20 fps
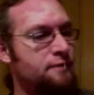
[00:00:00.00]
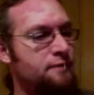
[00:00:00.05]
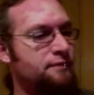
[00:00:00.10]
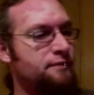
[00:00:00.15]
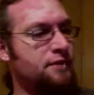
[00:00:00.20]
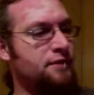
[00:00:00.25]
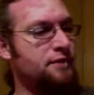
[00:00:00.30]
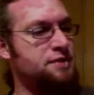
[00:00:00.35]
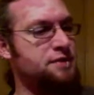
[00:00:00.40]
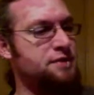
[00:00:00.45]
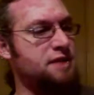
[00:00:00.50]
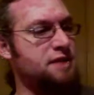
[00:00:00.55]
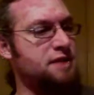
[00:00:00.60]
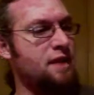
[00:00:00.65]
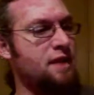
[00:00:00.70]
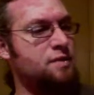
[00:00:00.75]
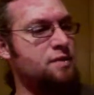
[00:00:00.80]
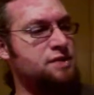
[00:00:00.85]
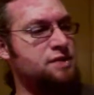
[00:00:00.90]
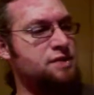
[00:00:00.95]
first
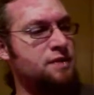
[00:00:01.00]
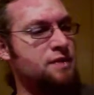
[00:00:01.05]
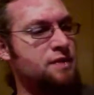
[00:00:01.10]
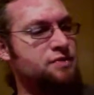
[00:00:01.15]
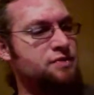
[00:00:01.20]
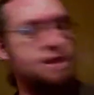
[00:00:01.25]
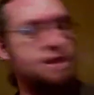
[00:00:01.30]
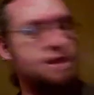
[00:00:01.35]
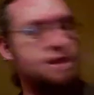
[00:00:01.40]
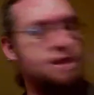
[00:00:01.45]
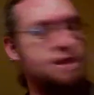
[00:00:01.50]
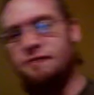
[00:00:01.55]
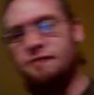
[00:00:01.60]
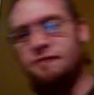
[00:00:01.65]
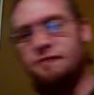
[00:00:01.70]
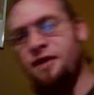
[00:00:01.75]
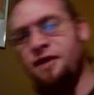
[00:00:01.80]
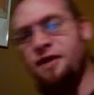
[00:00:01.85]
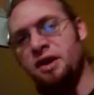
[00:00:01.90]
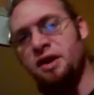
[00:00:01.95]
I was raised in a
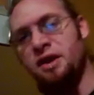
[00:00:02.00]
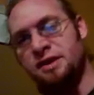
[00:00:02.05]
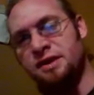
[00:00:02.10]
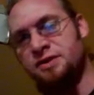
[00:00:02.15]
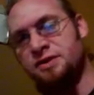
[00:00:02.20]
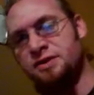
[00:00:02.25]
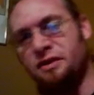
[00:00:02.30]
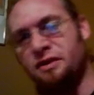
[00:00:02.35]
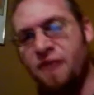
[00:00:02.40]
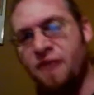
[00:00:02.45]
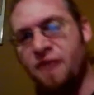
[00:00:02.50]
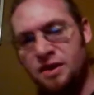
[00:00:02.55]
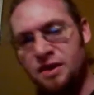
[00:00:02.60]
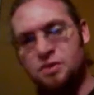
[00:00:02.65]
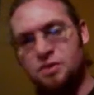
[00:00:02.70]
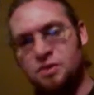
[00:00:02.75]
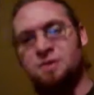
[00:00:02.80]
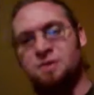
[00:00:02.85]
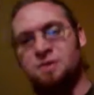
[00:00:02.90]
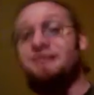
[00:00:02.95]
fairly conservative
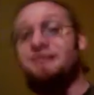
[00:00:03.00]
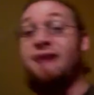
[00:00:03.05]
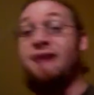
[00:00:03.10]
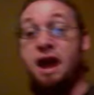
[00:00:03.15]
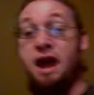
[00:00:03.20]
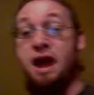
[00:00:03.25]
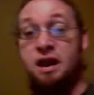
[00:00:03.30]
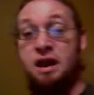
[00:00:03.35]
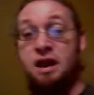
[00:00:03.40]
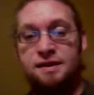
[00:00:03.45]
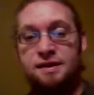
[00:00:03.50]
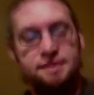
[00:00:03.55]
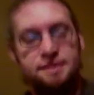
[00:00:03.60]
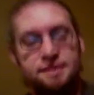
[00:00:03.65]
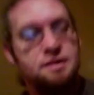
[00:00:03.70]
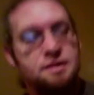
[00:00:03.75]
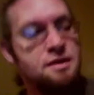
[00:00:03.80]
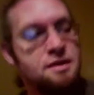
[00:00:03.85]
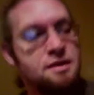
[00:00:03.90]
household in the 80s,